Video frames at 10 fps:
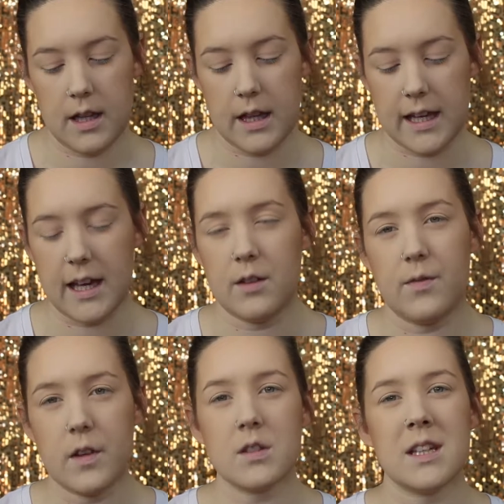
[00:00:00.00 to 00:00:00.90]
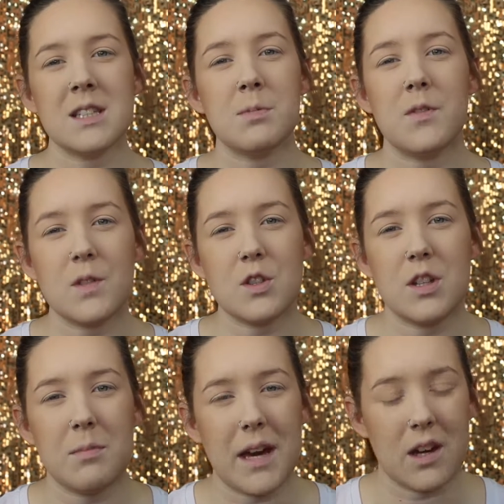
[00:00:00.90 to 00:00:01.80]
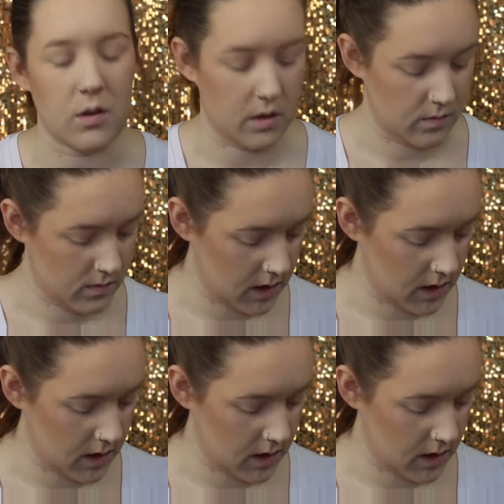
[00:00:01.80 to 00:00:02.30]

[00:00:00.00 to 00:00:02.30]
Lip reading: Like, it feels nice, but it feels cheap. I don't know.